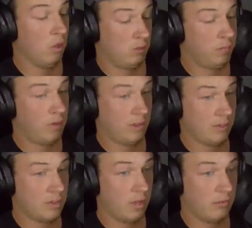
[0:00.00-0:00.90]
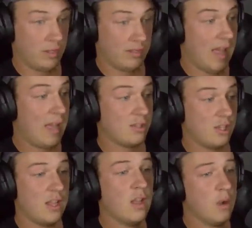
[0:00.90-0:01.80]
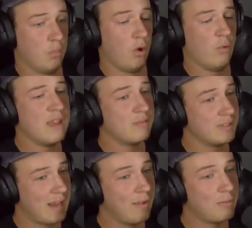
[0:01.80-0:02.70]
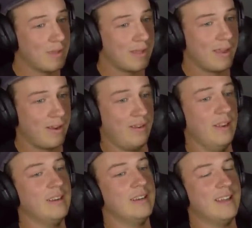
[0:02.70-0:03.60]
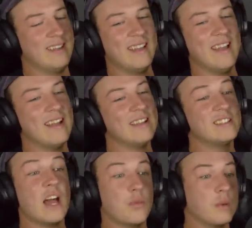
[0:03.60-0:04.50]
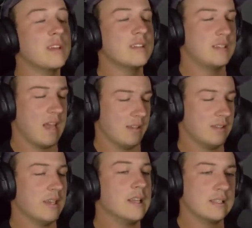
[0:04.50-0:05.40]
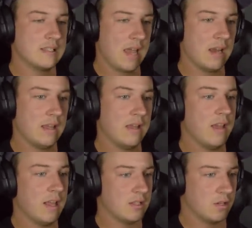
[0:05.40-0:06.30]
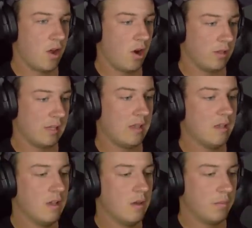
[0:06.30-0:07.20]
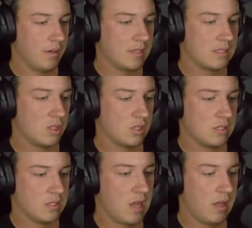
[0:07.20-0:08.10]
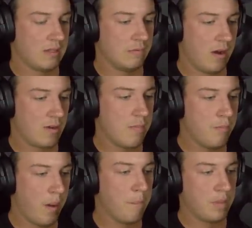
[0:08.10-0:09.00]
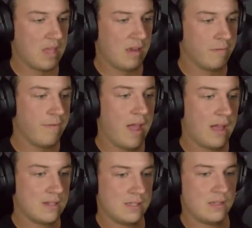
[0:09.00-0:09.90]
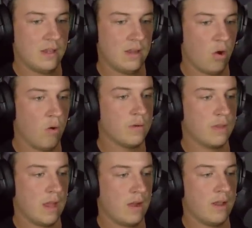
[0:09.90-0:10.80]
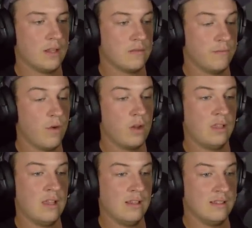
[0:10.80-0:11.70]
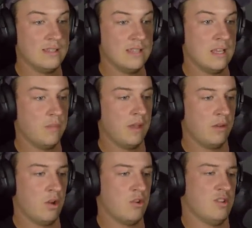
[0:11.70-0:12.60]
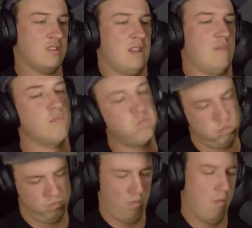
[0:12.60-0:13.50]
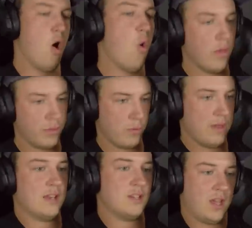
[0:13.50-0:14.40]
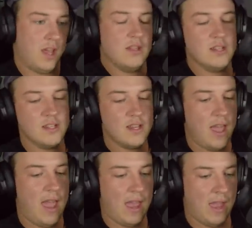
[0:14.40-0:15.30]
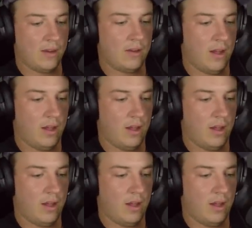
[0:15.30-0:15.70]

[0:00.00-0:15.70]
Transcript: looked fucking tough. Like that shit, bro, we have Southwick here. Southwick is, yes, it's sandy, it's gnarly, but it's just it's very bumpy and fast. And over there, it's fucking deep, and you're just like mowing through that shit. And